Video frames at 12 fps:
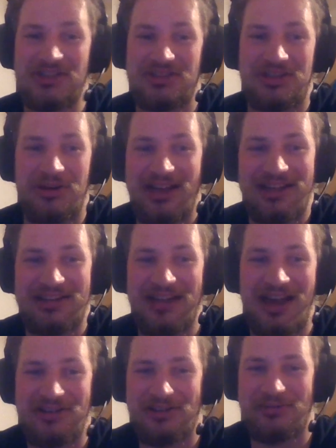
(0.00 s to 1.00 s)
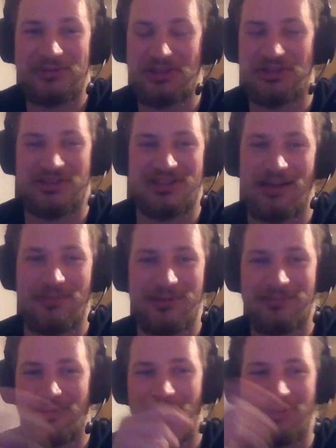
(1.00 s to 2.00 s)
they just don't get tired of you. They're just gonna be
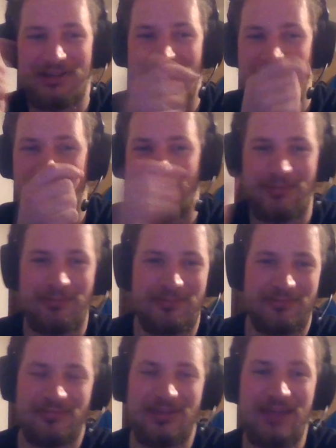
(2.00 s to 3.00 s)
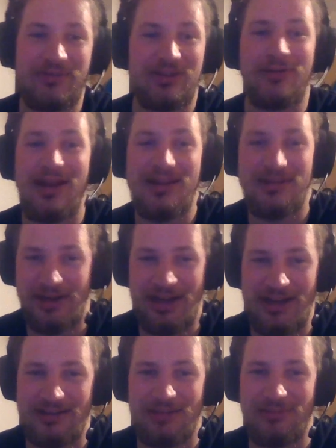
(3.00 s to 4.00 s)
all the time. Even the reindeer
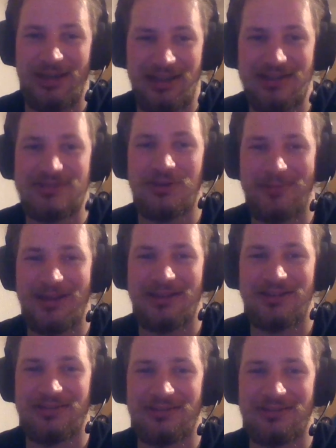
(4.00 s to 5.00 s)
hate them. Like it's so bad.